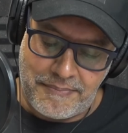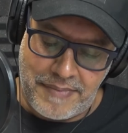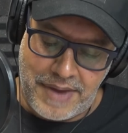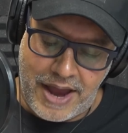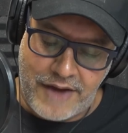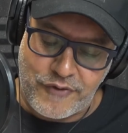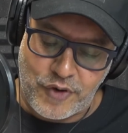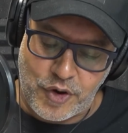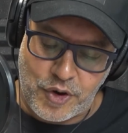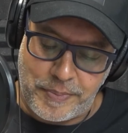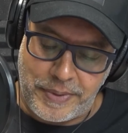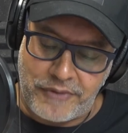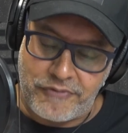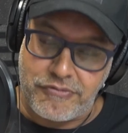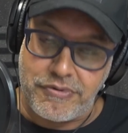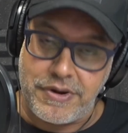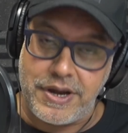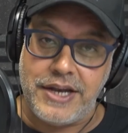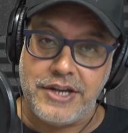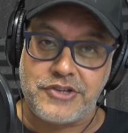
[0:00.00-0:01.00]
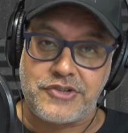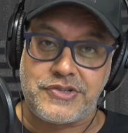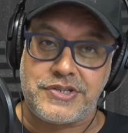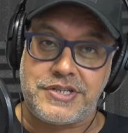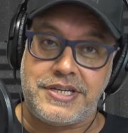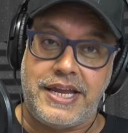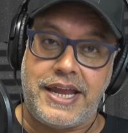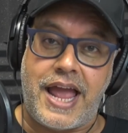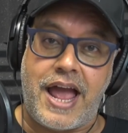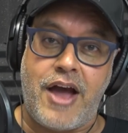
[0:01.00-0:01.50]
everyone will be really
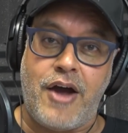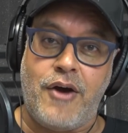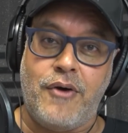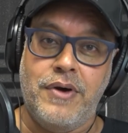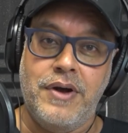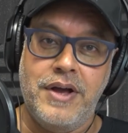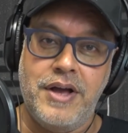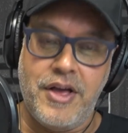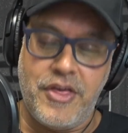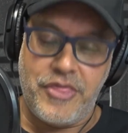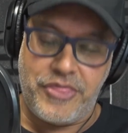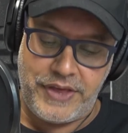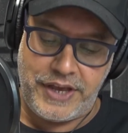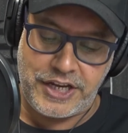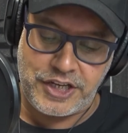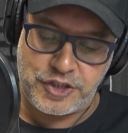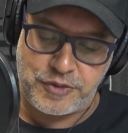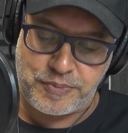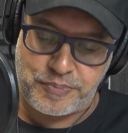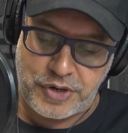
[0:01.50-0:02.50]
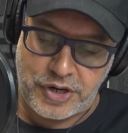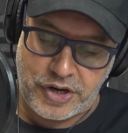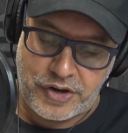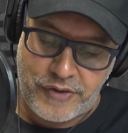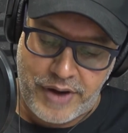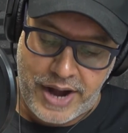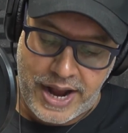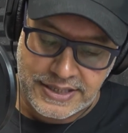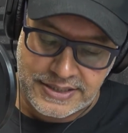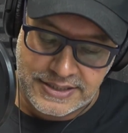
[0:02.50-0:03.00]
interested to see how things
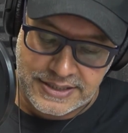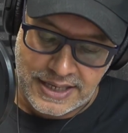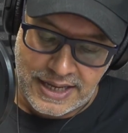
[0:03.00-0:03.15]
progress.